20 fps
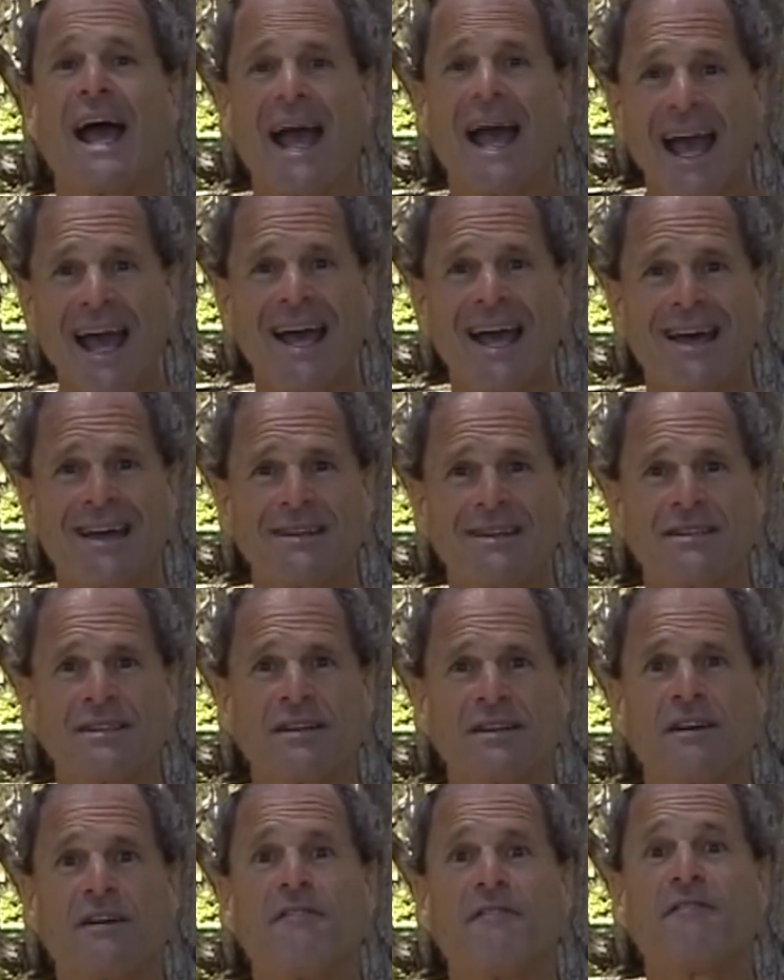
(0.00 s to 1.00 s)
and
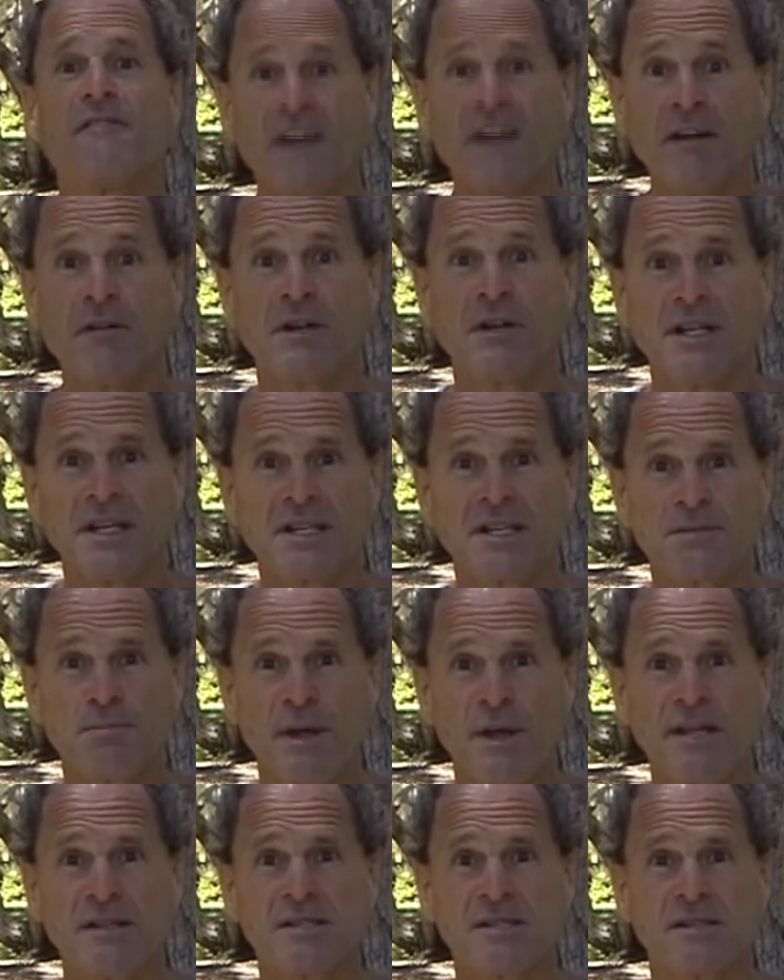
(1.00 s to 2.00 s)
very
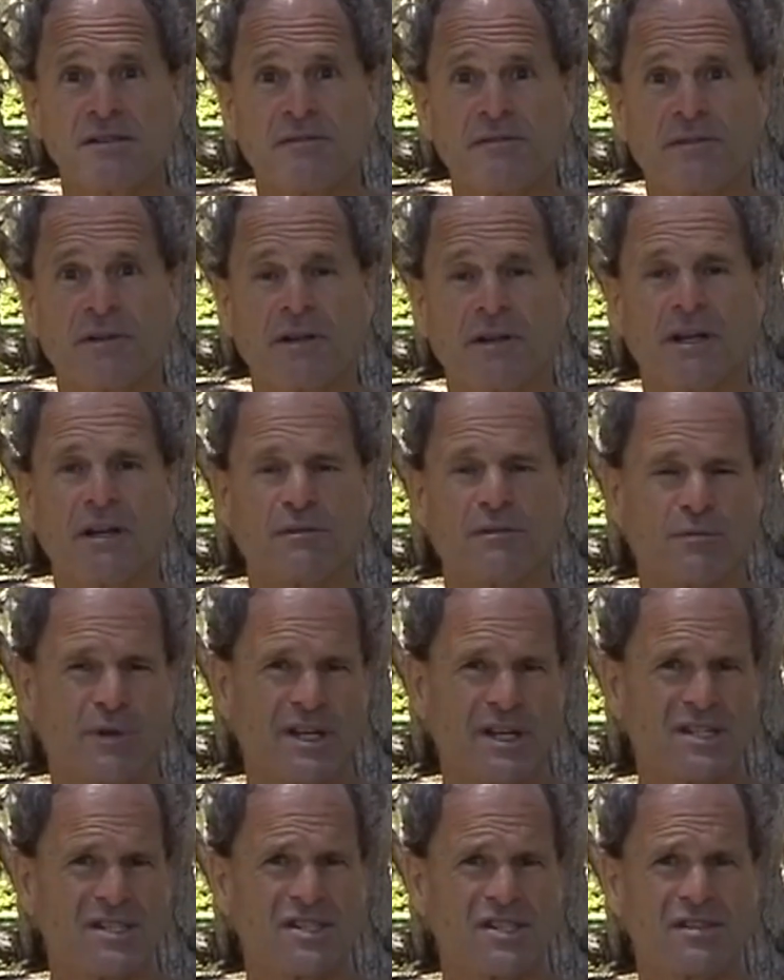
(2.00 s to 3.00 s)
expensive,
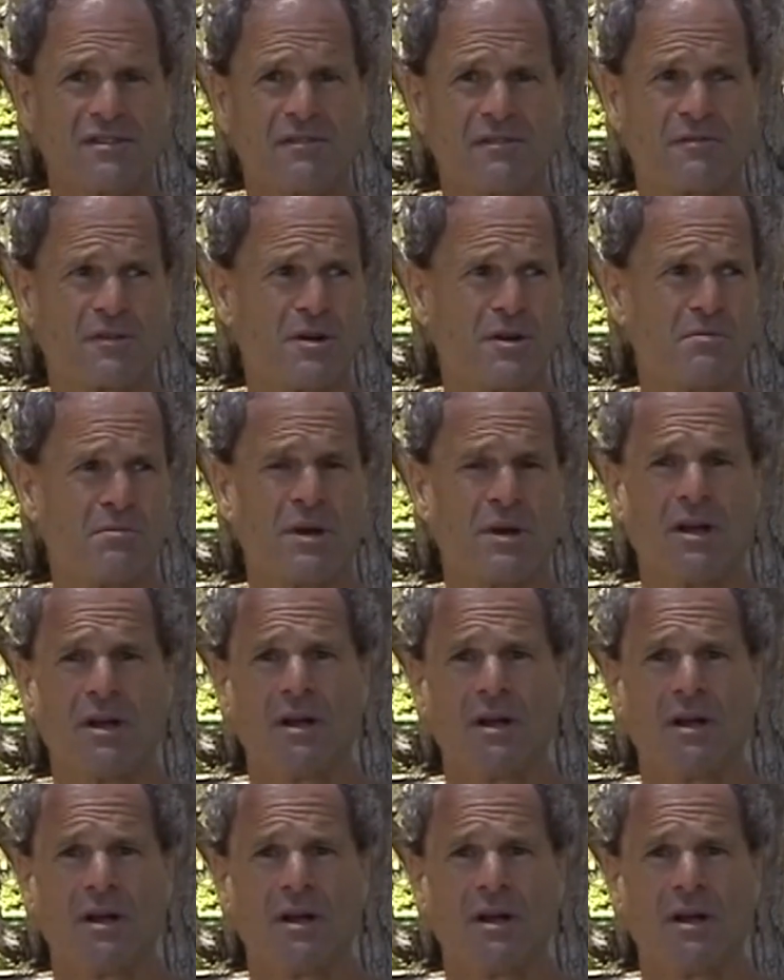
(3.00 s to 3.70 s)
ranging from